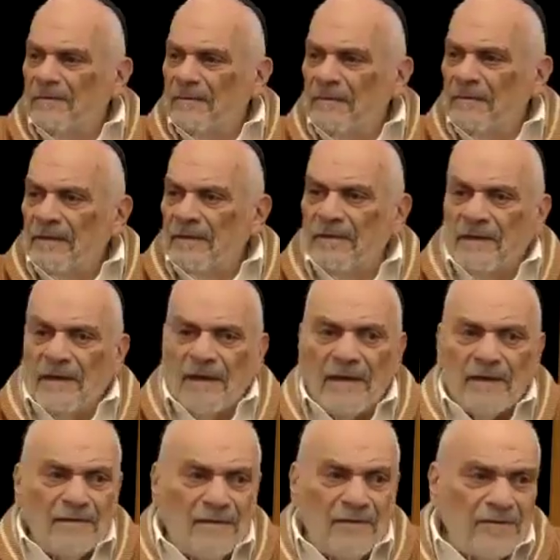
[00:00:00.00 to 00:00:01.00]
It had
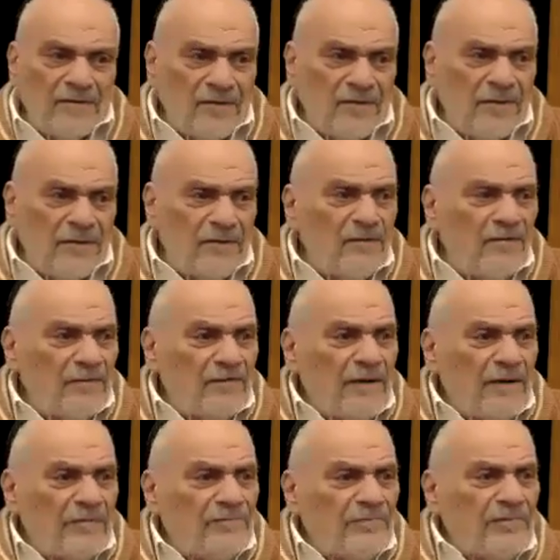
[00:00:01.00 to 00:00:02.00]
colonies all over
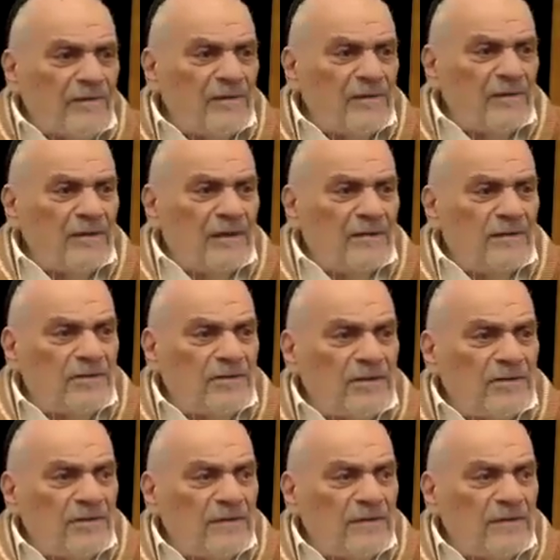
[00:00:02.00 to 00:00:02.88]
Africa and Asia.